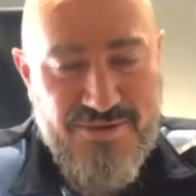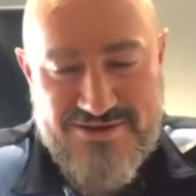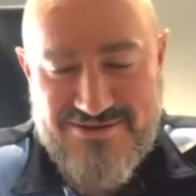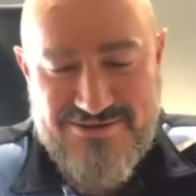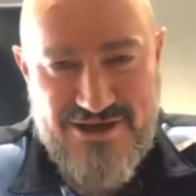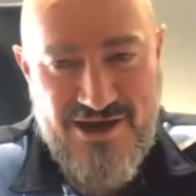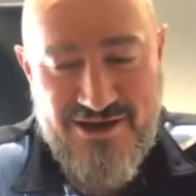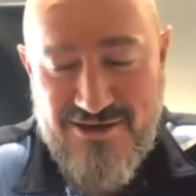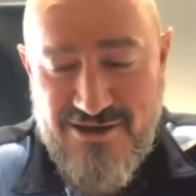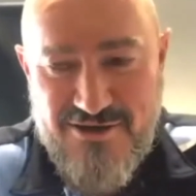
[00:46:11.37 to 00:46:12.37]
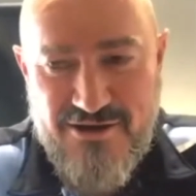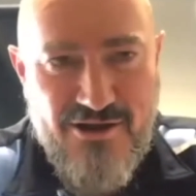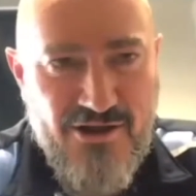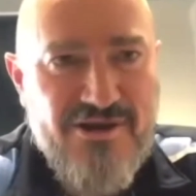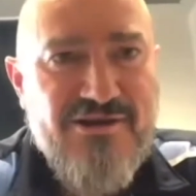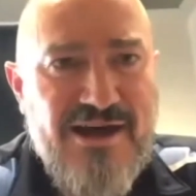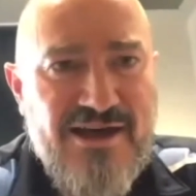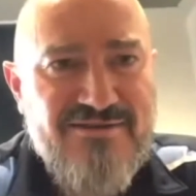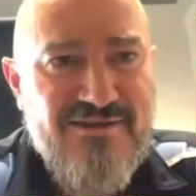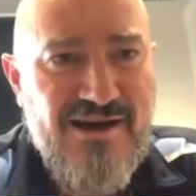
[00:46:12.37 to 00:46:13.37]
But like
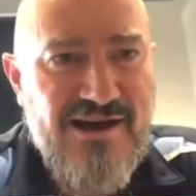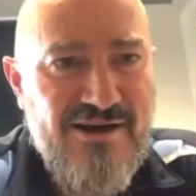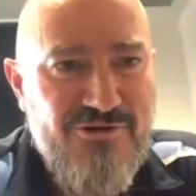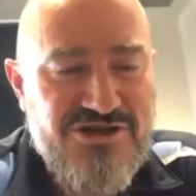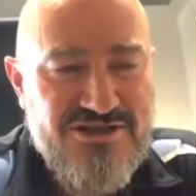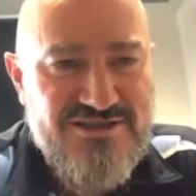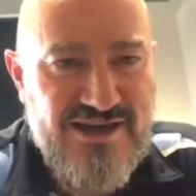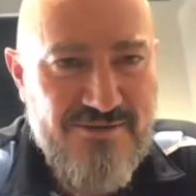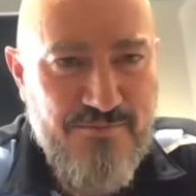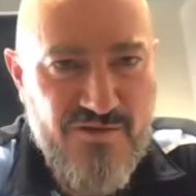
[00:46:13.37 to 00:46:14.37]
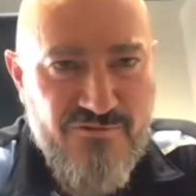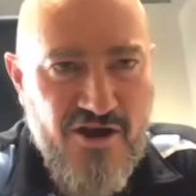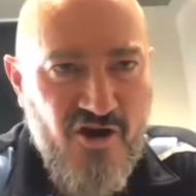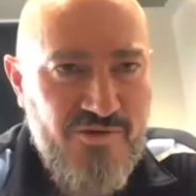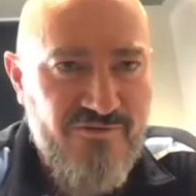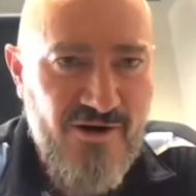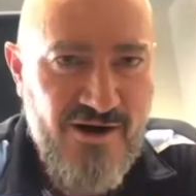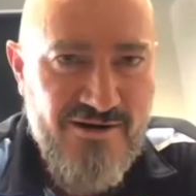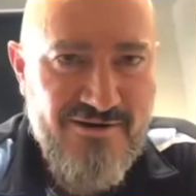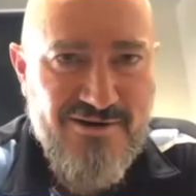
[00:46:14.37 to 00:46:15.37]
Richard said, Frank will be
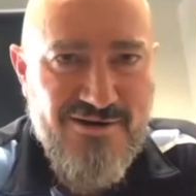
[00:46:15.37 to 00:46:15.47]
fine.